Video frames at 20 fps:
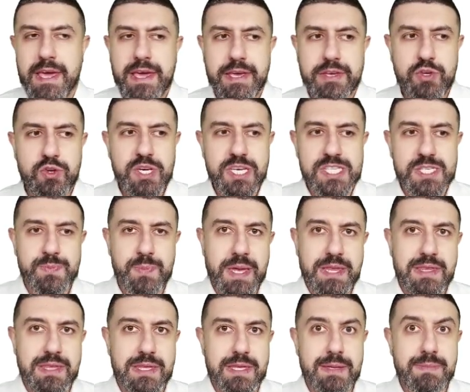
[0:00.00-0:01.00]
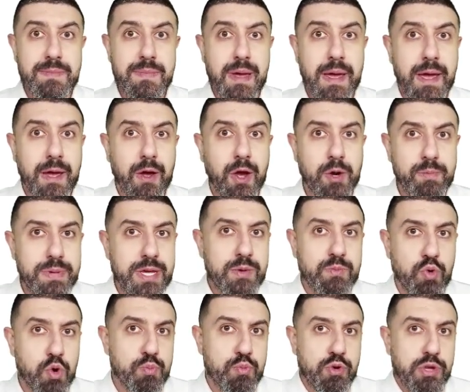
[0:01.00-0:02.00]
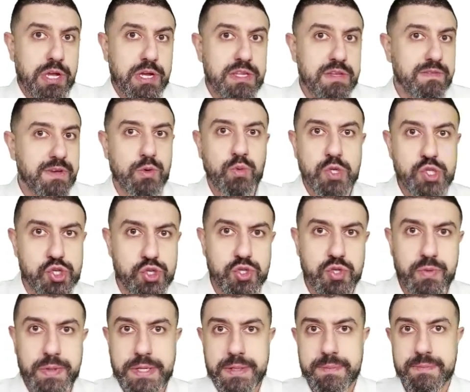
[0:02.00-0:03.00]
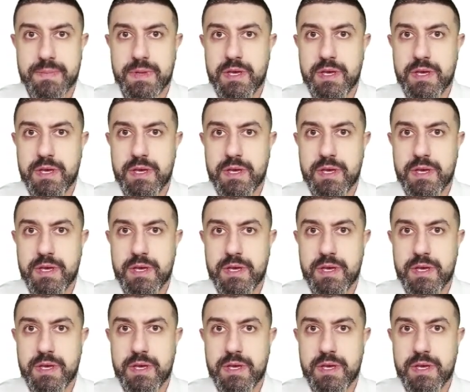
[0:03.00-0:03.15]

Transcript: you can spend them on being more productive in what you're doing.